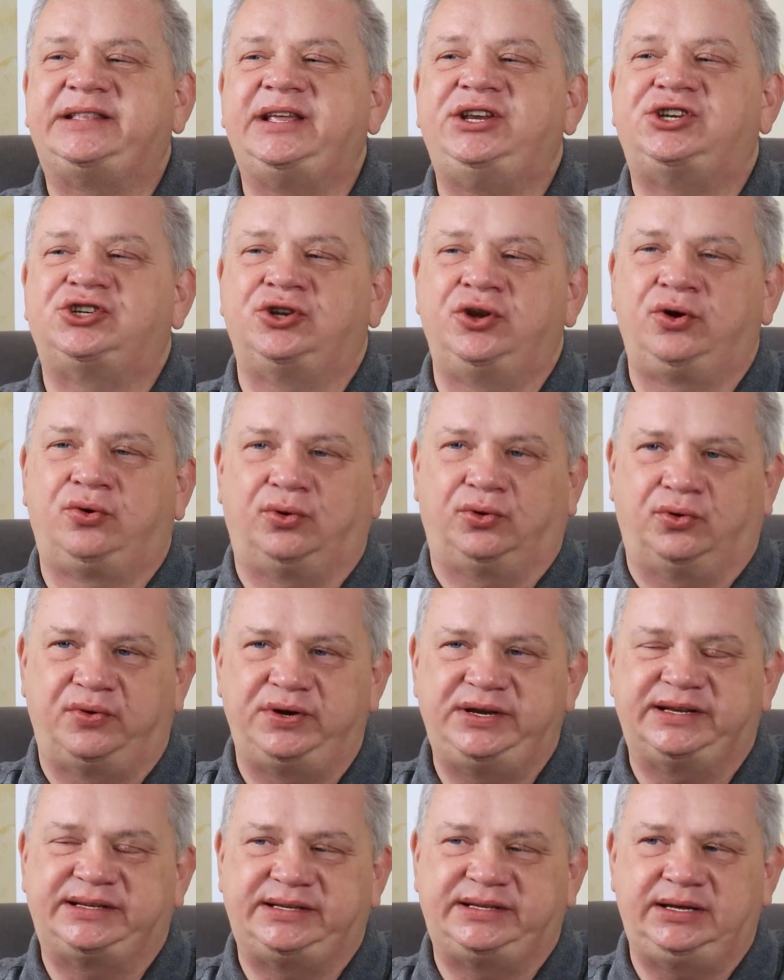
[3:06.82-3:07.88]
That
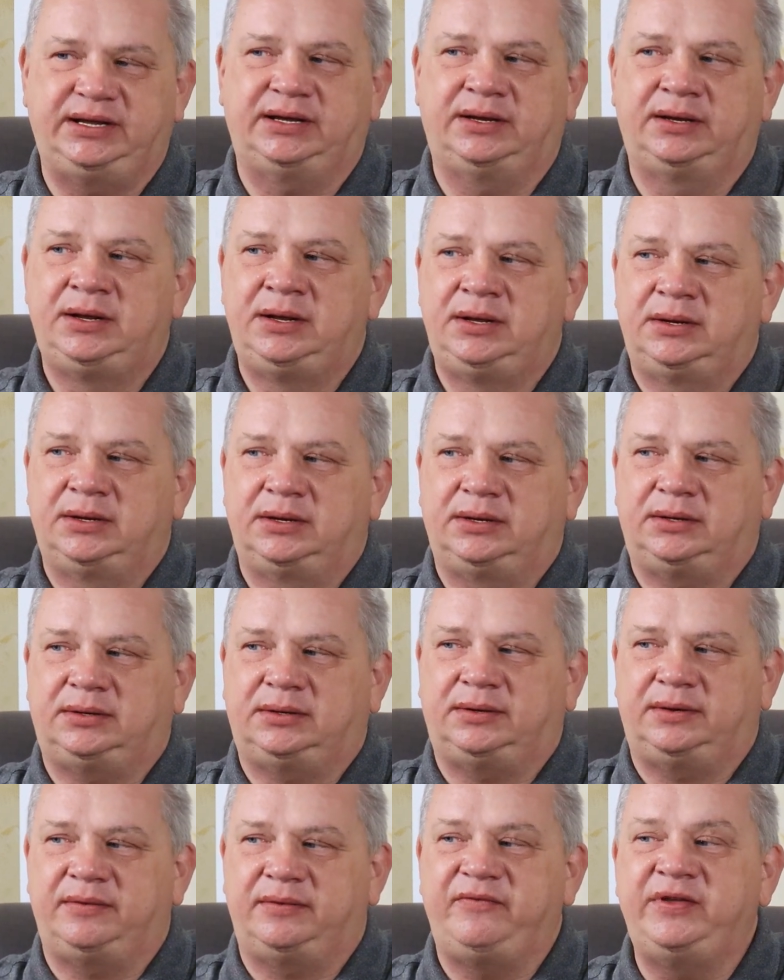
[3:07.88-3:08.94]
mystical well
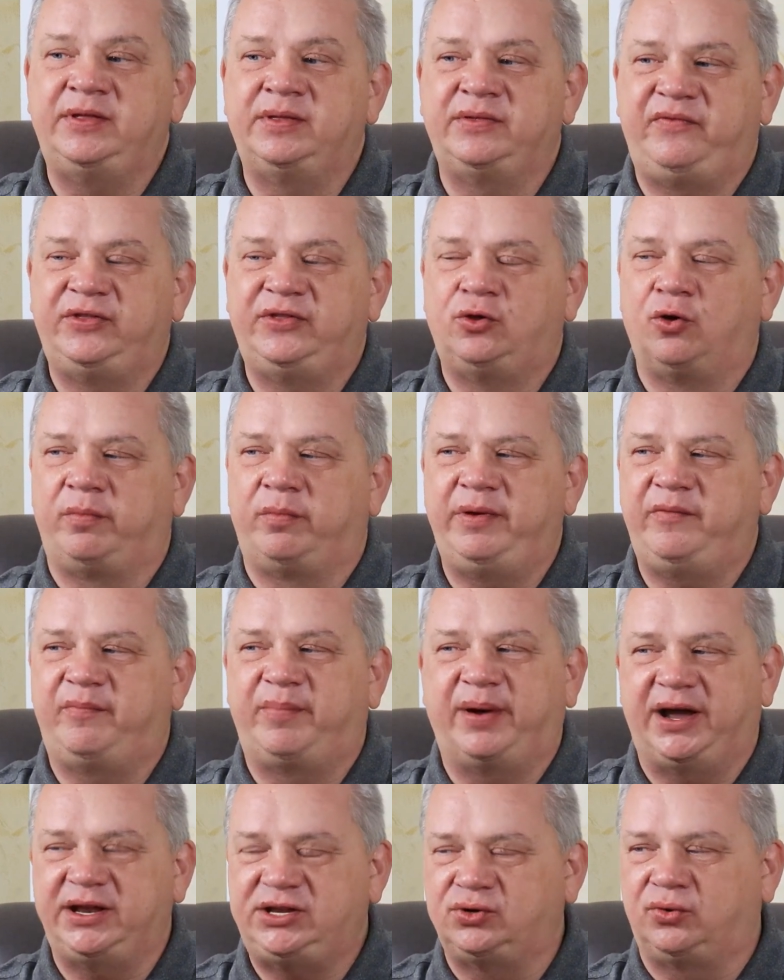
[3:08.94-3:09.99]
is known in
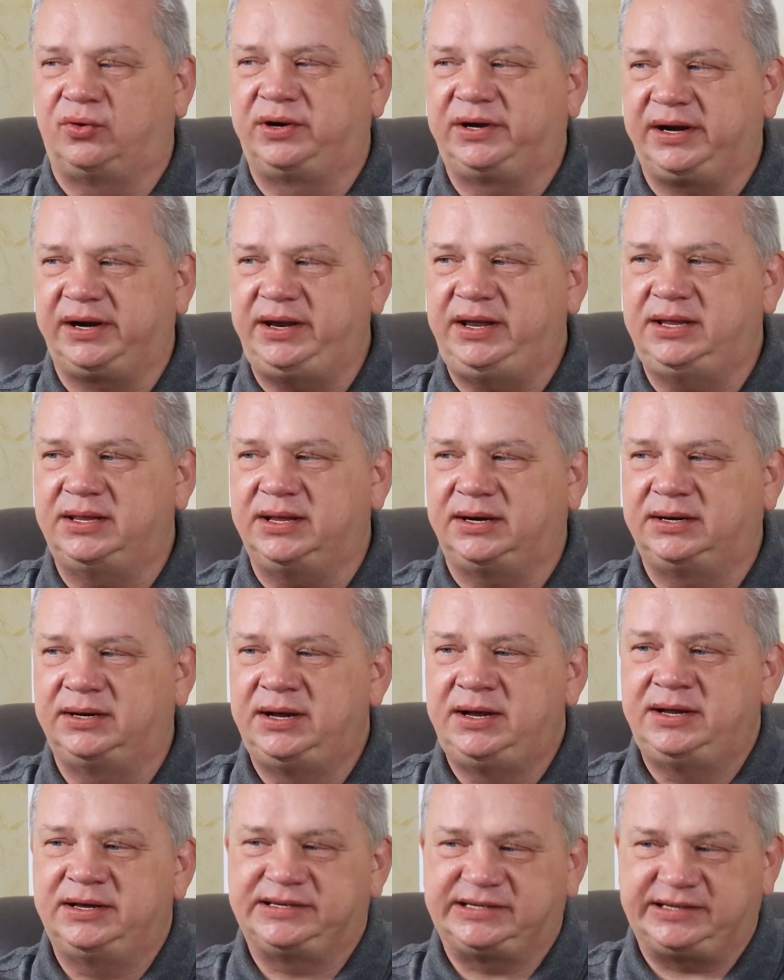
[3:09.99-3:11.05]
many countries
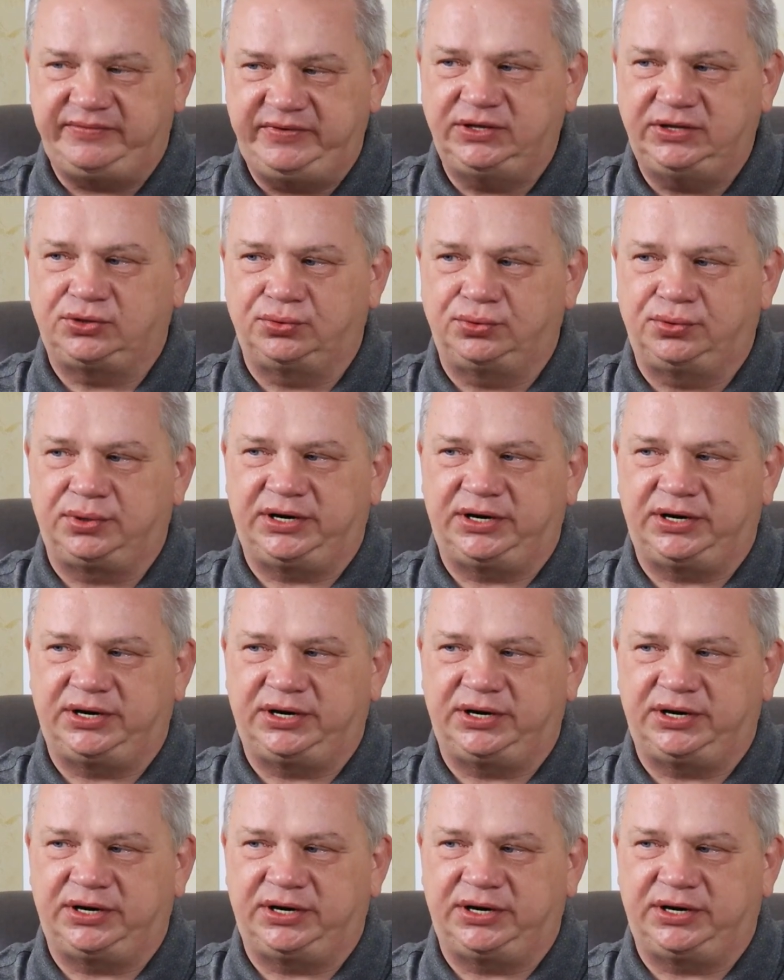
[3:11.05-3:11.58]
worldwide.